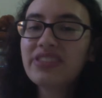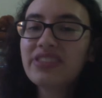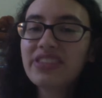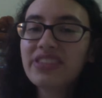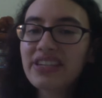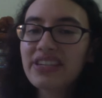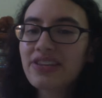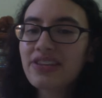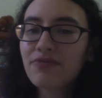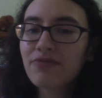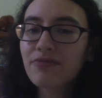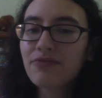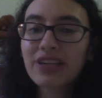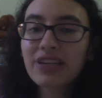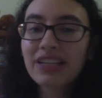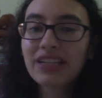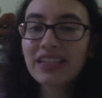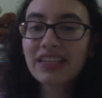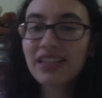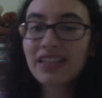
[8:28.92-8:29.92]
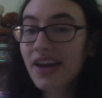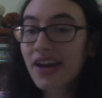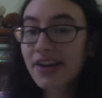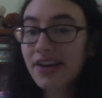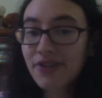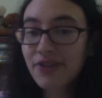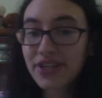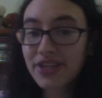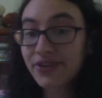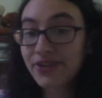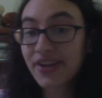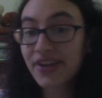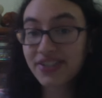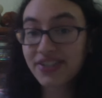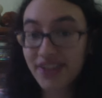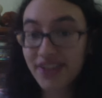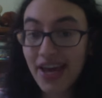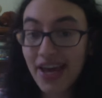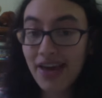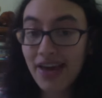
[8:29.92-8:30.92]
didn't really like
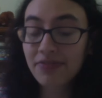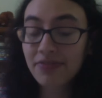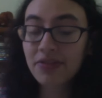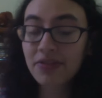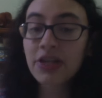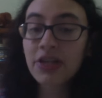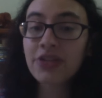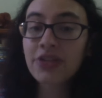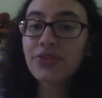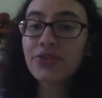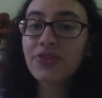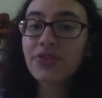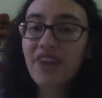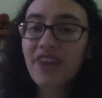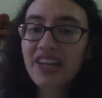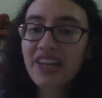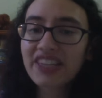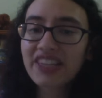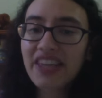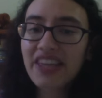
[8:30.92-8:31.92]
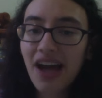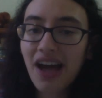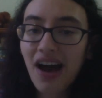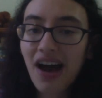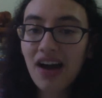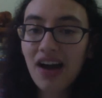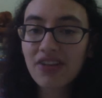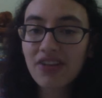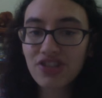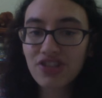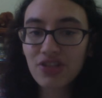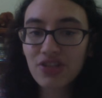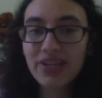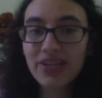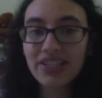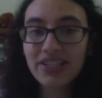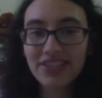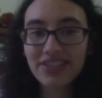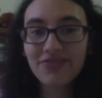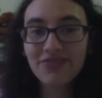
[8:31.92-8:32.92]
Resurrection F. So the fact that they are
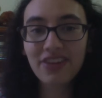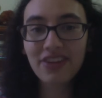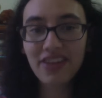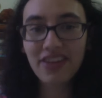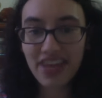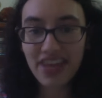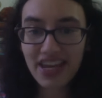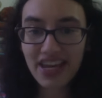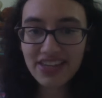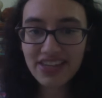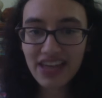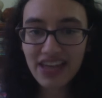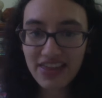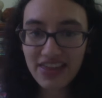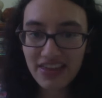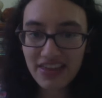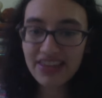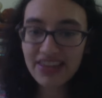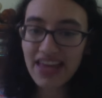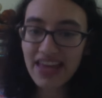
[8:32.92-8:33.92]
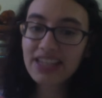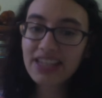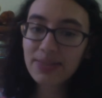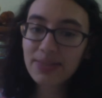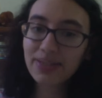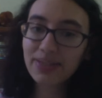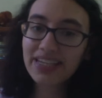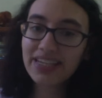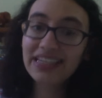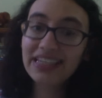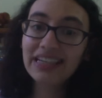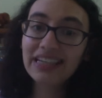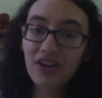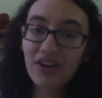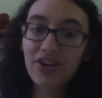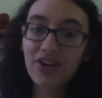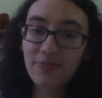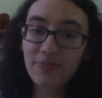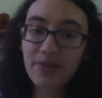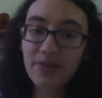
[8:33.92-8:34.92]
doing different things, I think that is pleasing a
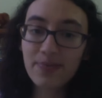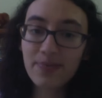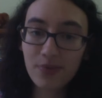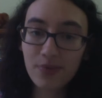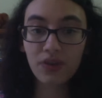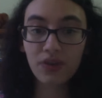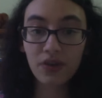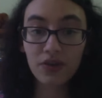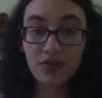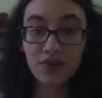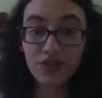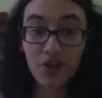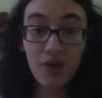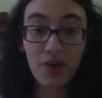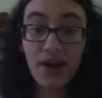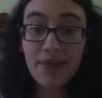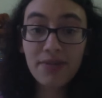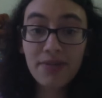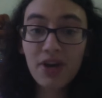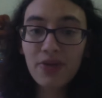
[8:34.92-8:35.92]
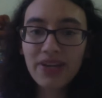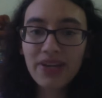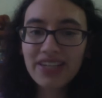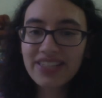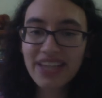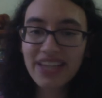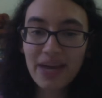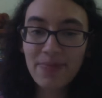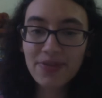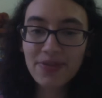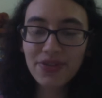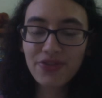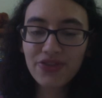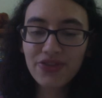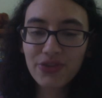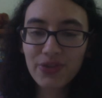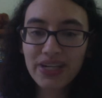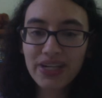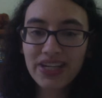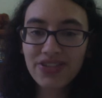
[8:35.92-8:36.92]
lot of people. So I'm going into
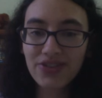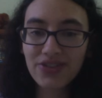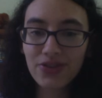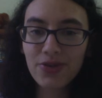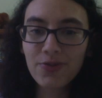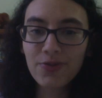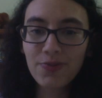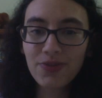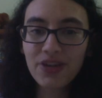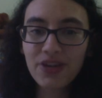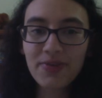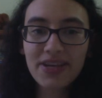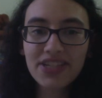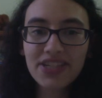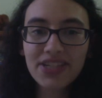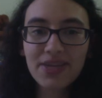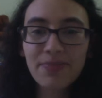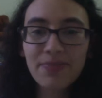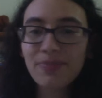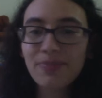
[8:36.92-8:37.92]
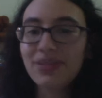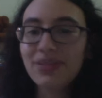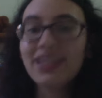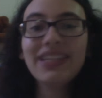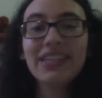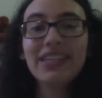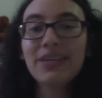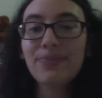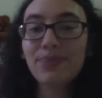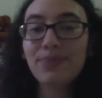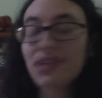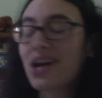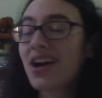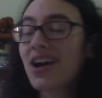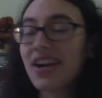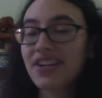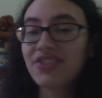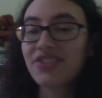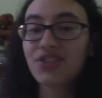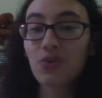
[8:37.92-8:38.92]
episode 22 pretty much completely
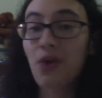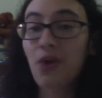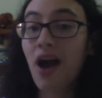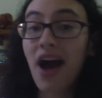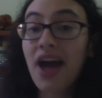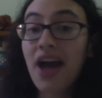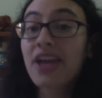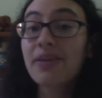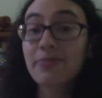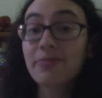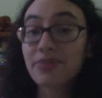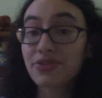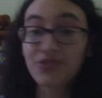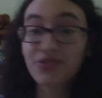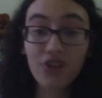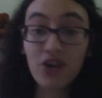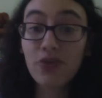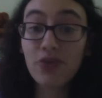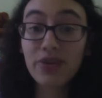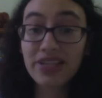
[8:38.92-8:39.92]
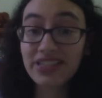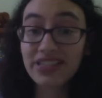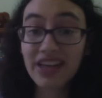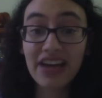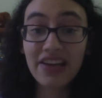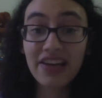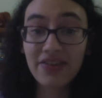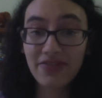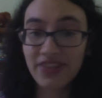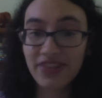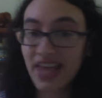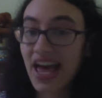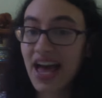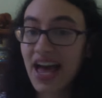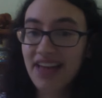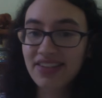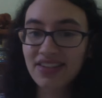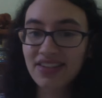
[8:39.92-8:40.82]
blind, so I am so excited for that.